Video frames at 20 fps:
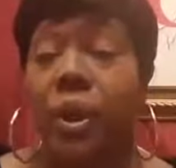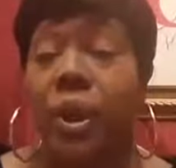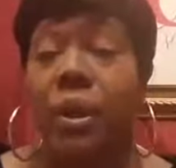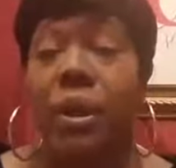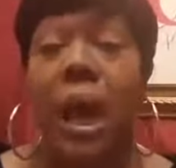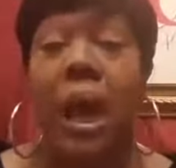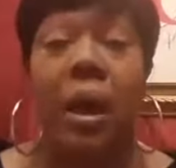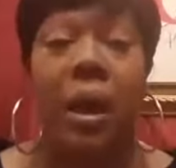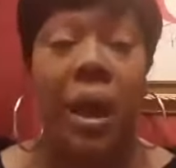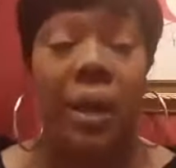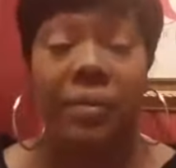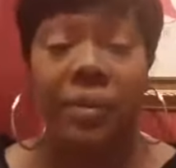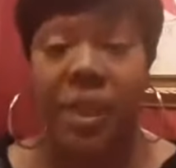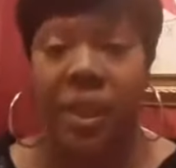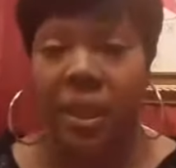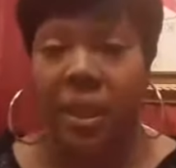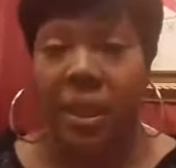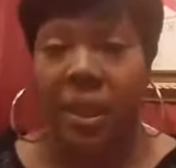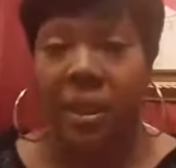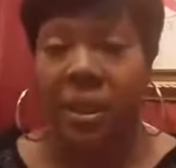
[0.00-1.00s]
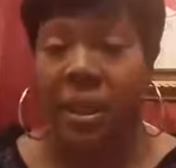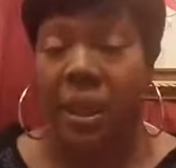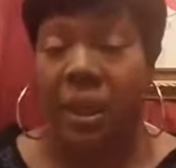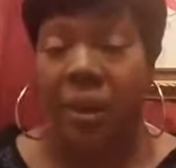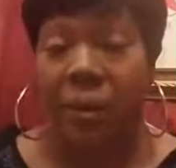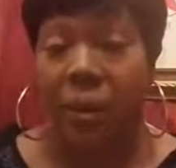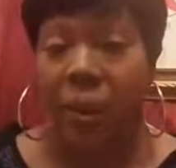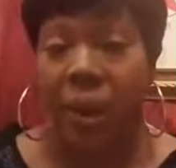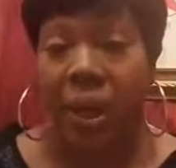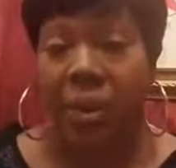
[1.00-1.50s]
and y'all have discussed
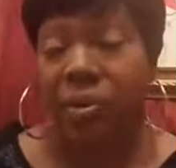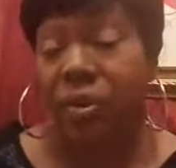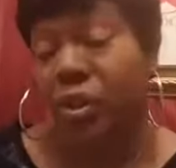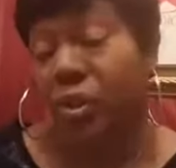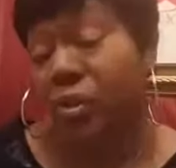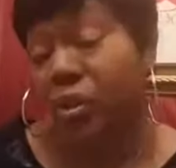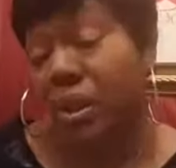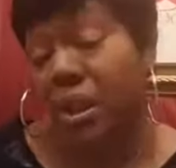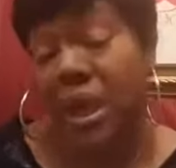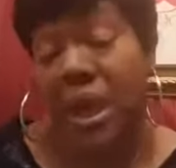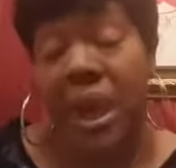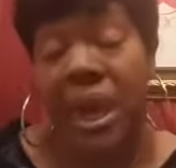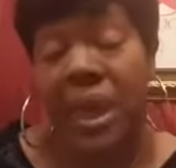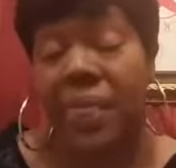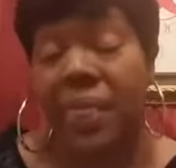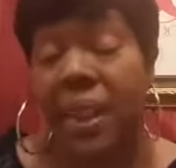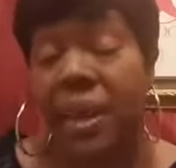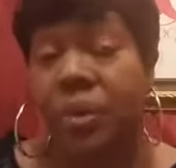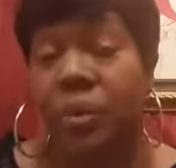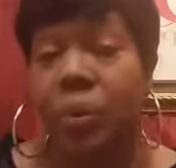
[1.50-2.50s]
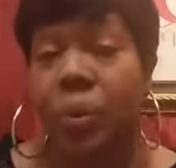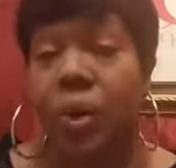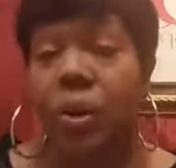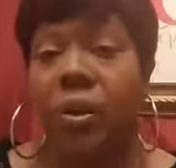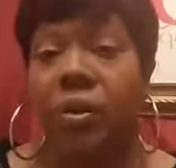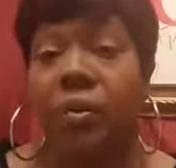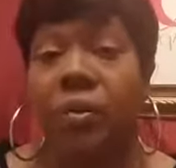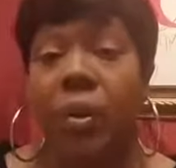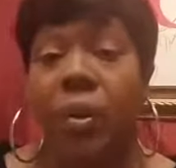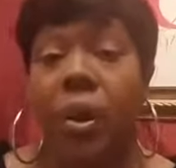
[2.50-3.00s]
y'all don't have children, that's
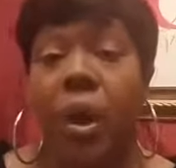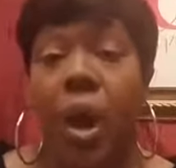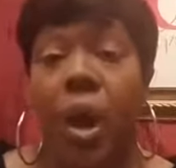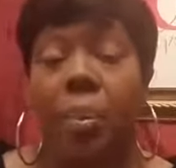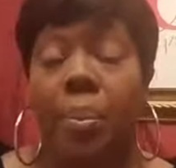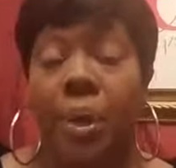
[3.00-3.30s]
wonderful.